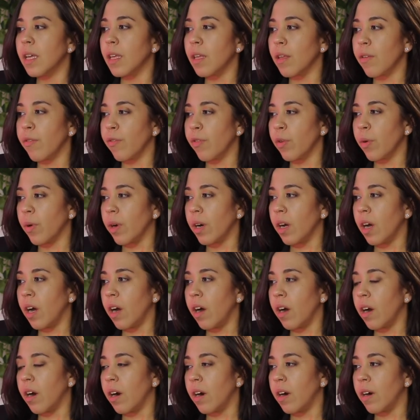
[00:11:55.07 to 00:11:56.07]
If you
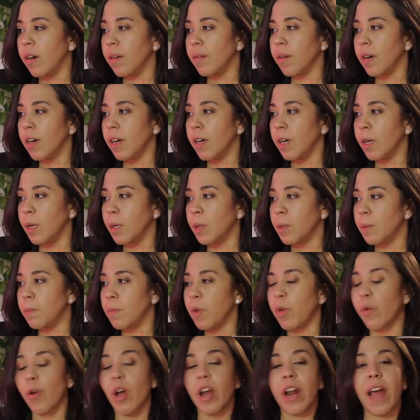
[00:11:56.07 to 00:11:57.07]
are, um,
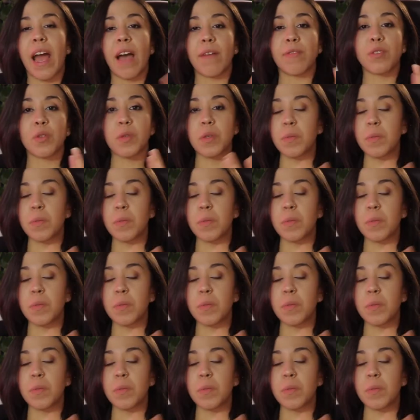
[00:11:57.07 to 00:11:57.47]
you're gonna have to